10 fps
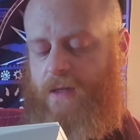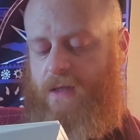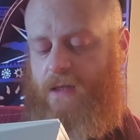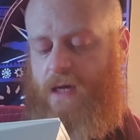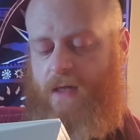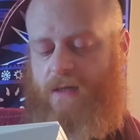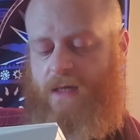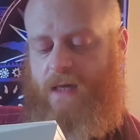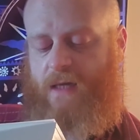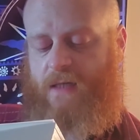the
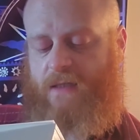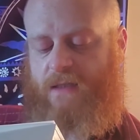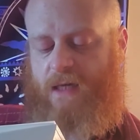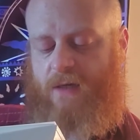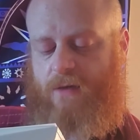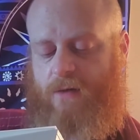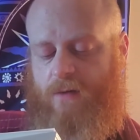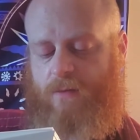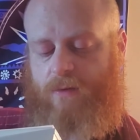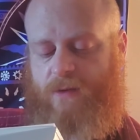uncanny sight
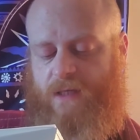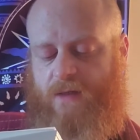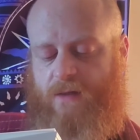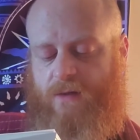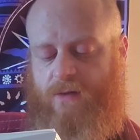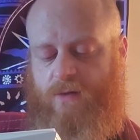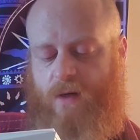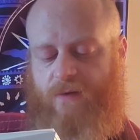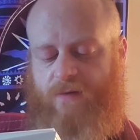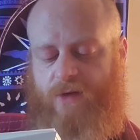presented to
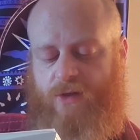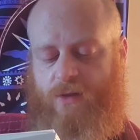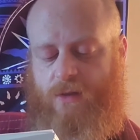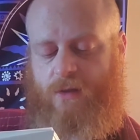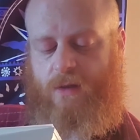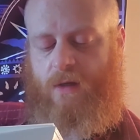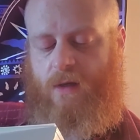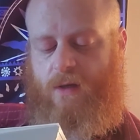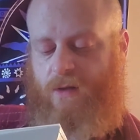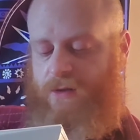our vision,
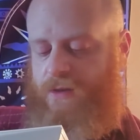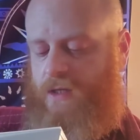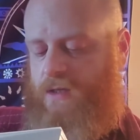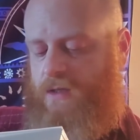the thick